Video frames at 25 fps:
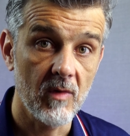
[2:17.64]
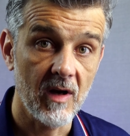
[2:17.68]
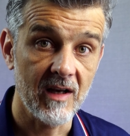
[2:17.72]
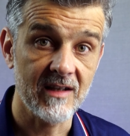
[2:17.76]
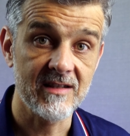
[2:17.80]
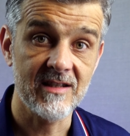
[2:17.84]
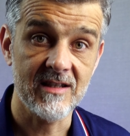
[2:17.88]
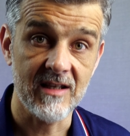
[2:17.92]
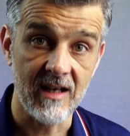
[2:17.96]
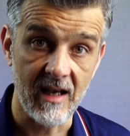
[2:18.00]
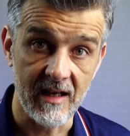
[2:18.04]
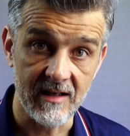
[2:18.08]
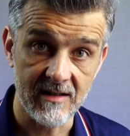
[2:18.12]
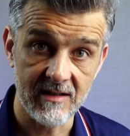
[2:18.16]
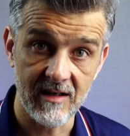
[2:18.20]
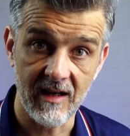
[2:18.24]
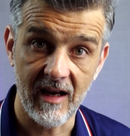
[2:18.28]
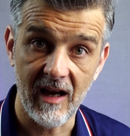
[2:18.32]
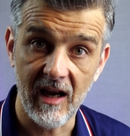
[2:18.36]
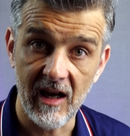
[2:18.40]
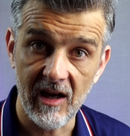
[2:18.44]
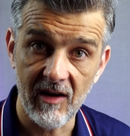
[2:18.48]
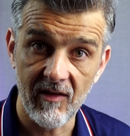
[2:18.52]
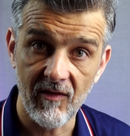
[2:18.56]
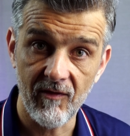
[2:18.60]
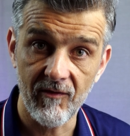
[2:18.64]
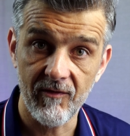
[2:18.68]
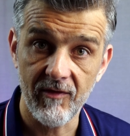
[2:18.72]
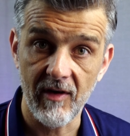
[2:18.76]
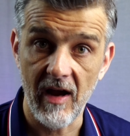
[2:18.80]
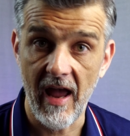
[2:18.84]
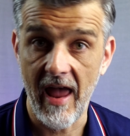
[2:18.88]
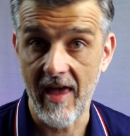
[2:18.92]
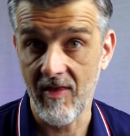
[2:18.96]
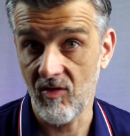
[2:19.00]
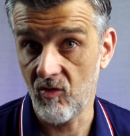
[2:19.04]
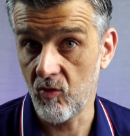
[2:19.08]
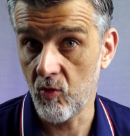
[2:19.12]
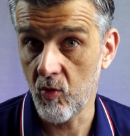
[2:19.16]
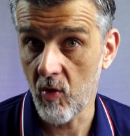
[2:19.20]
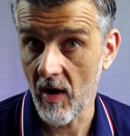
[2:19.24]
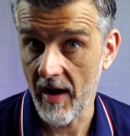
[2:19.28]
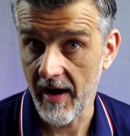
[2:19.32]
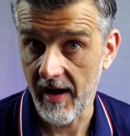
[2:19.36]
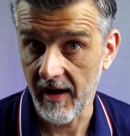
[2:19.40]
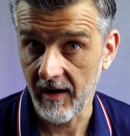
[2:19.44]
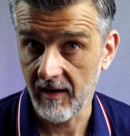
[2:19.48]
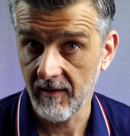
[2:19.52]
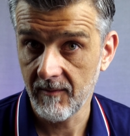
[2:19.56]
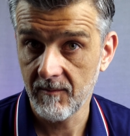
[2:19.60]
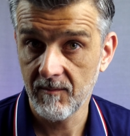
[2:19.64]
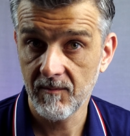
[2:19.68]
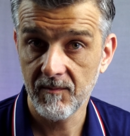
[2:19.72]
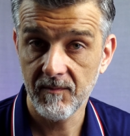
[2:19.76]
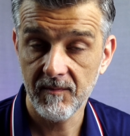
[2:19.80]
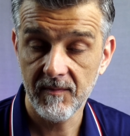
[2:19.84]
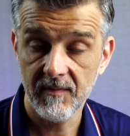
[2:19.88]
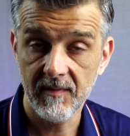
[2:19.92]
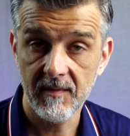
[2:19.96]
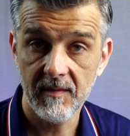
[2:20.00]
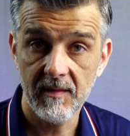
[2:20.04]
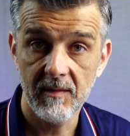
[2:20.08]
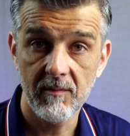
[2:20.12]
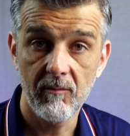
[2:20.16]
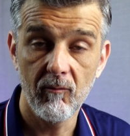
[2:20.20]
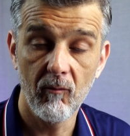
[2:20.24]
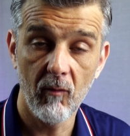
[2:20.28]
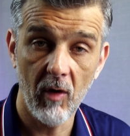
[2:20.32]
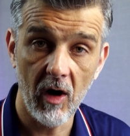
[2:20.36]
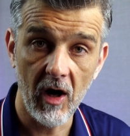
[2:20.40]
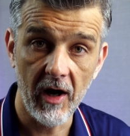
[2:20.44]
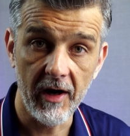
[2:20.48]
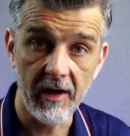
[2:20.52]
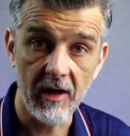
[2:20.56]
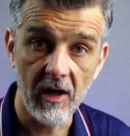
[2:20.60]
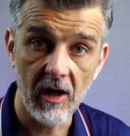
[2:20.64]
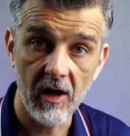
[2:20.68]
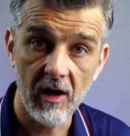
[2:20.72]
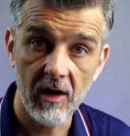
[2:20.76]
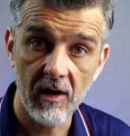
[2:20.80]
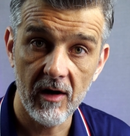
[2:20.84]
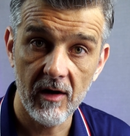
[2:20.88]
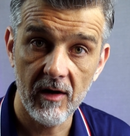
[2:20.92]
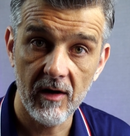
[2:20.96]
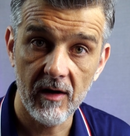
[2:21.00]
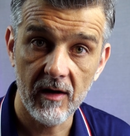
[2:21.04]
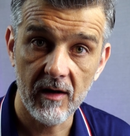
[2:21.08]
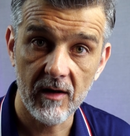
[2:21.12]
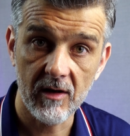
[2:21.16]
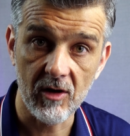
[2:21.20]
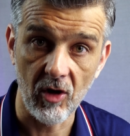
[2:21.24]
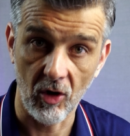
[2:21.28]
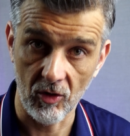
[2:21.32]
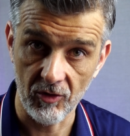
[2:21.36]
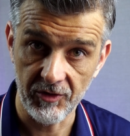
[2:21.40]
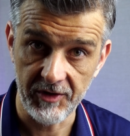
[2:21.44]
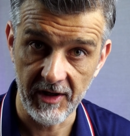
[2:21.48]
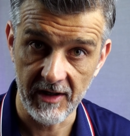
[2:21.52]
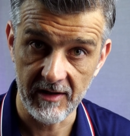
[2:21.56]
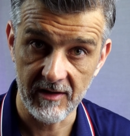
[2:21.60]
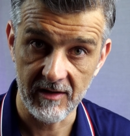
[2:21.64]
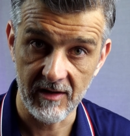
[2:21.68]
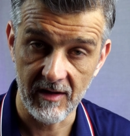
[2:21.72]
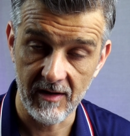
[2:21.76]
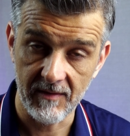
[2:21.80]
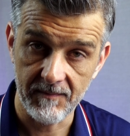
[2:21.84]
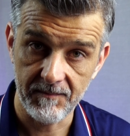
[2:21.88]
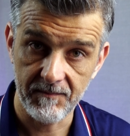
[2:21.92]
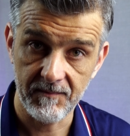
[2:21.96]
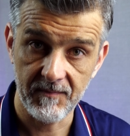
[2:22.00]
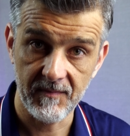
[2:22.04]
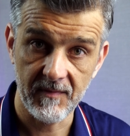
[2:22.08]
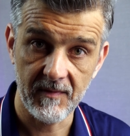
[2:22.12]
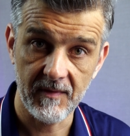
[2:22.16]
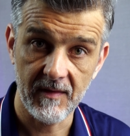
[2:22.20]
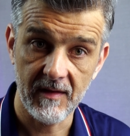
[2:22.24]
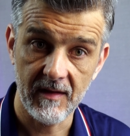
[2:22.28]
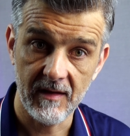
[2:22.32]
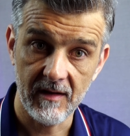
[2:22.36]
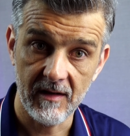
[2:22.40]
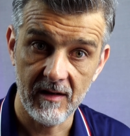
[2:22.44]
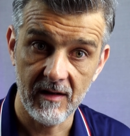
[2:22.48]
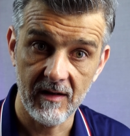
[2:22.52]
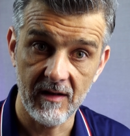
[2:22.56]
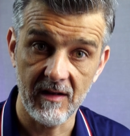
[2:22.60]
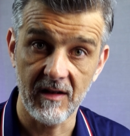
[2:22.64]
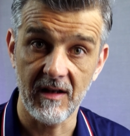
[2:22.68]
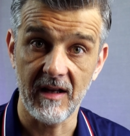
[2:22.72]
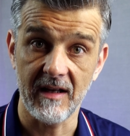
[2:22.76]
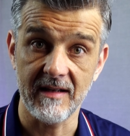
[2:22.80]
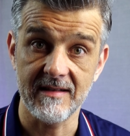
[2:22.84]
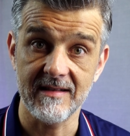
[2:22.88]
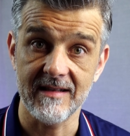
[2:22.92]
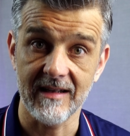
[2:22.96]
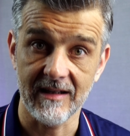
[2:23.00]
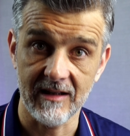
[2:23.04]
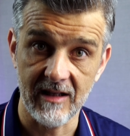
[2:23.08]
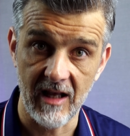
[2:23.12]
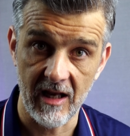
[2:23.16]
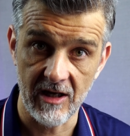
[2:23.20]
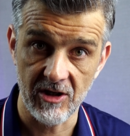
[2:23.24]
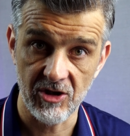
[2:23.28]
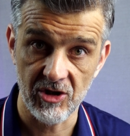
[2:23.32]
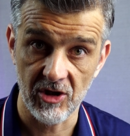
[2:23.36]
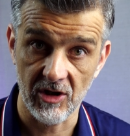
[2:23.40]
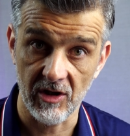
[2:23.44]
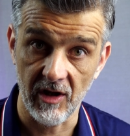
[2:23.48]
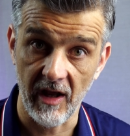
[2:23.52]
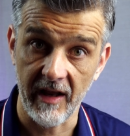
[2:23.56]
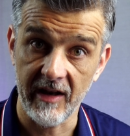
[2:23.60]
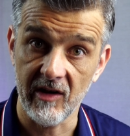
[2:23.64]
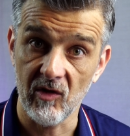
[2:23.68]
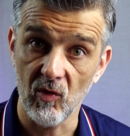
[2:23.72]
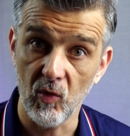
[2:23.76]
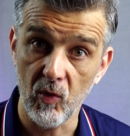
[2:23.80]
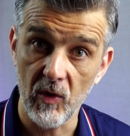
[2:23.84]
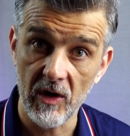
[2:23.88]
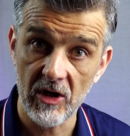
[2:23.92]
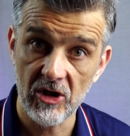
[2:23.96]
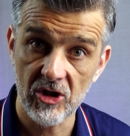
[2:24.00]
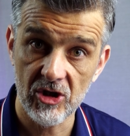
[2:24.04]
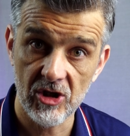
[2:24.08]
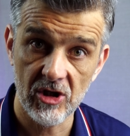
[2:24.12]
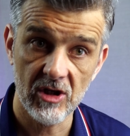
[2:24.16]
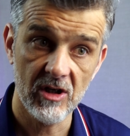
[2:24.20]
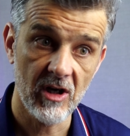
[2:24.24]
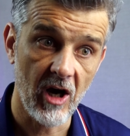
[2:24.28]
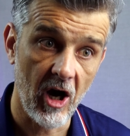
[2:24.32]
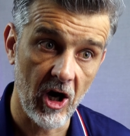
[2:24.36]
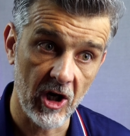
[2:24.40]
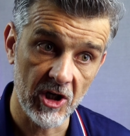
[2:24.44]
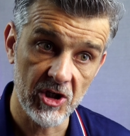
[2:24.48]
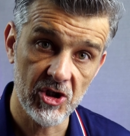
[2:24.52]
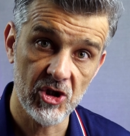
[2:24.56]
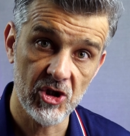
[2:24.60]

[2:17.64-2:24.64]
assess if and where my content needs attention and which I